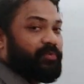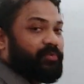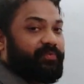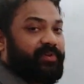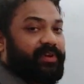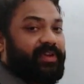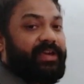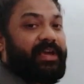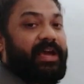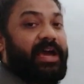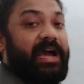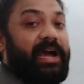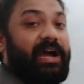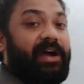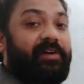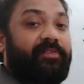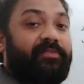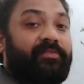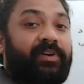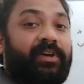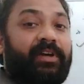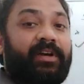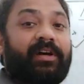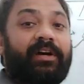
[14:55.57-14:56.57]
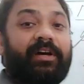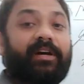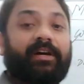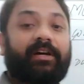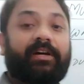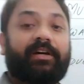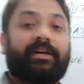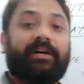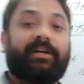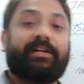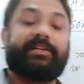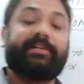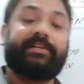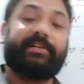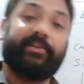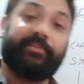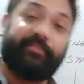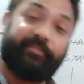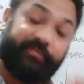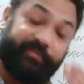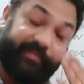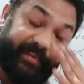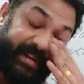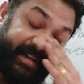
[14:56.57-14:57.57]
we have a
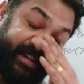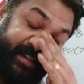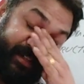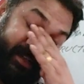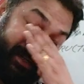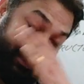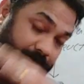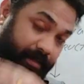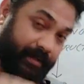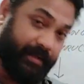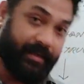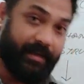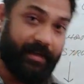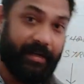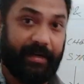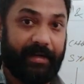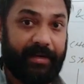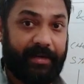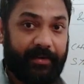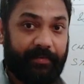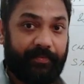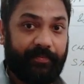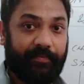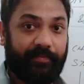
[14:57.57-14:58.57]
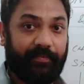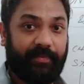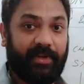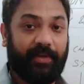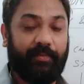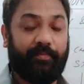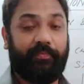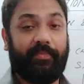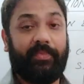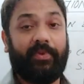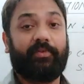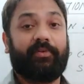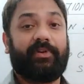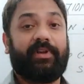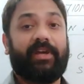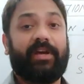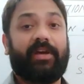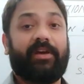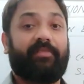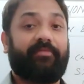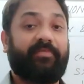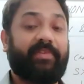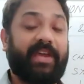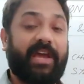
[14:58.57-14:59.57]
different
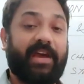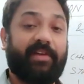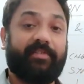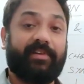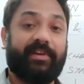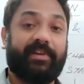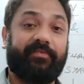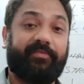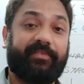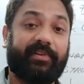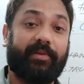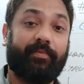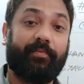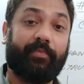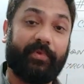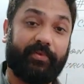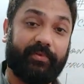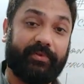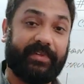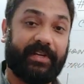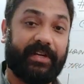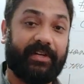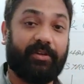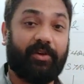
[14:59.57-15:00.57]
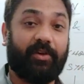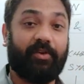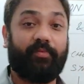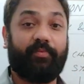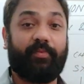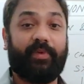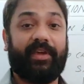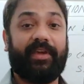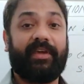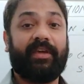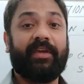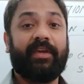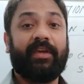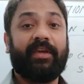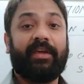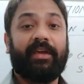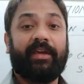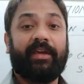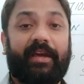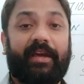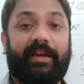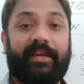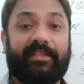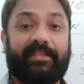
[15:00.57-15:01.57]
mutant, or we
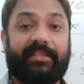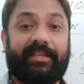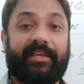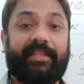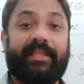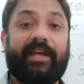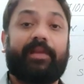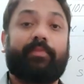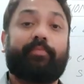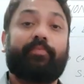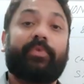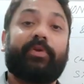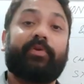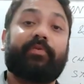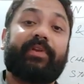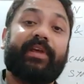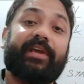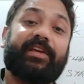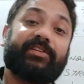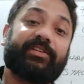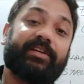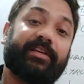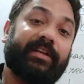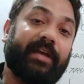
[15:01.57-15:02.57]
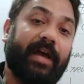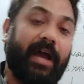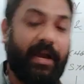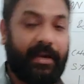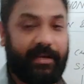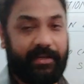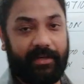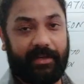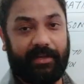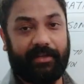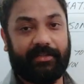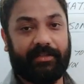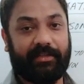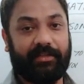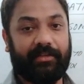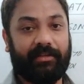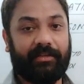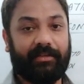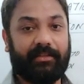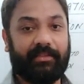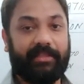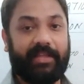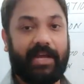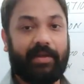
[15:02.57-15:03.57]
say that mutation occurs.
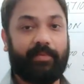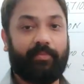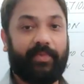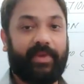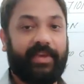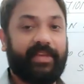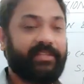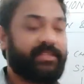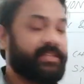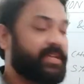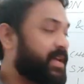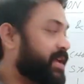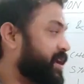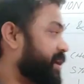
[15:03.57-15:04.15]
That means